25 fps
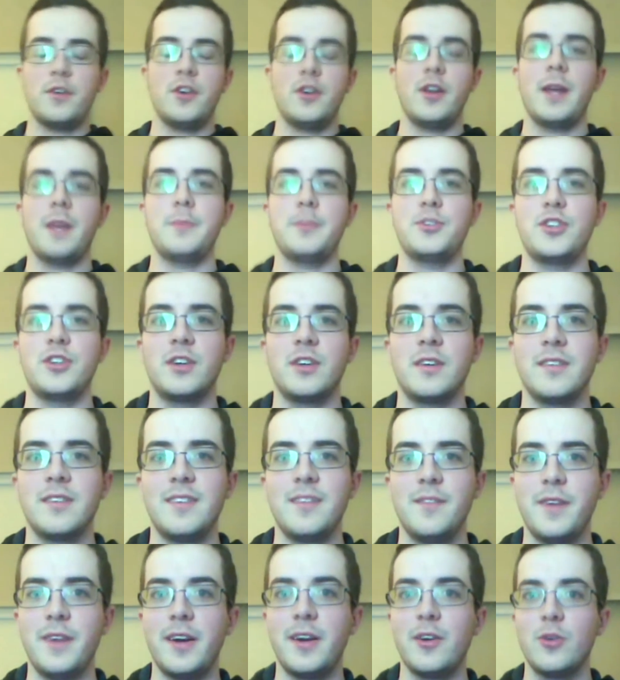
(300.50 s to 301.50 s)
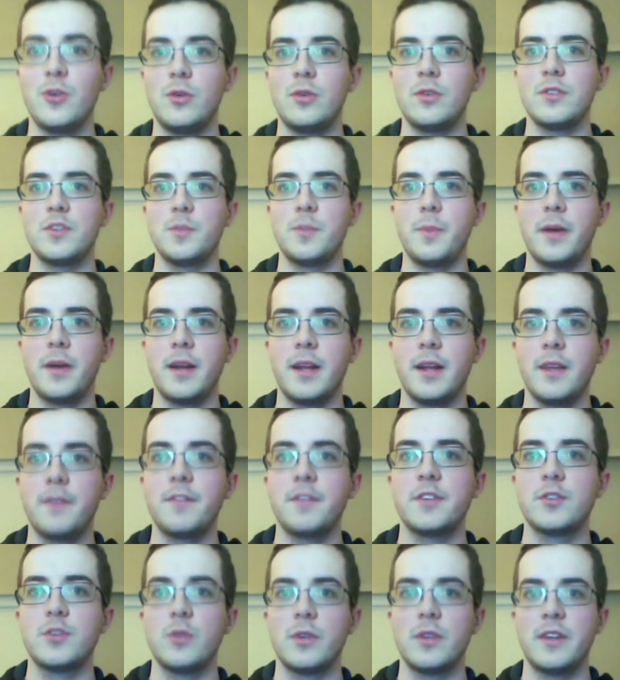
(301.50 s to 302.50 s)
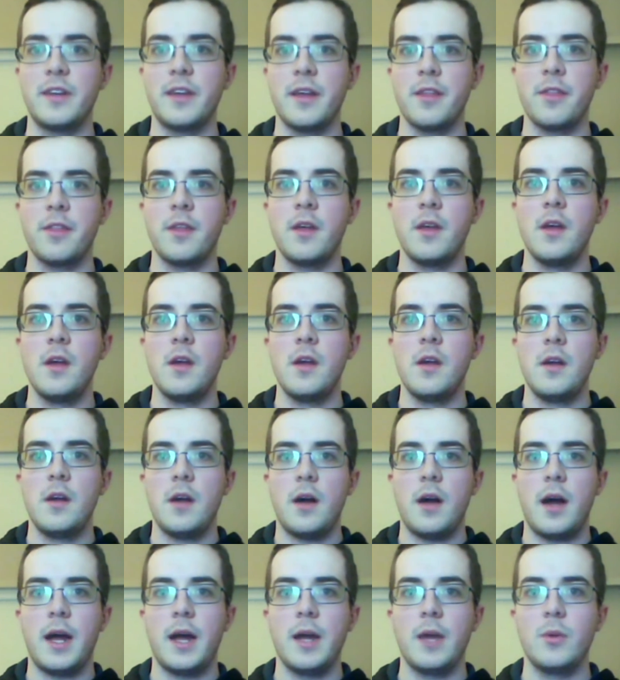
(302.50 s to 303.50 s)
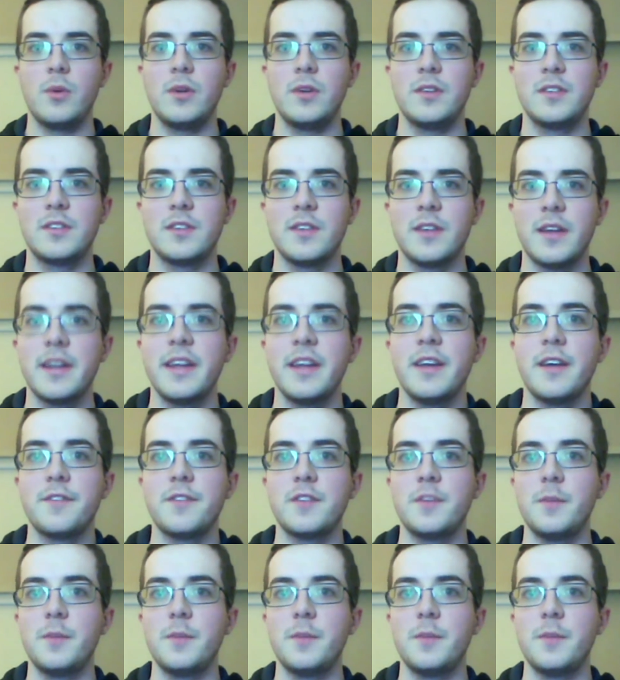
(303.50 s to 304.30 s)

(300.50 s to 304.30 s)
New Hampshire. Very cold, but I love the school to death. I was lucky enough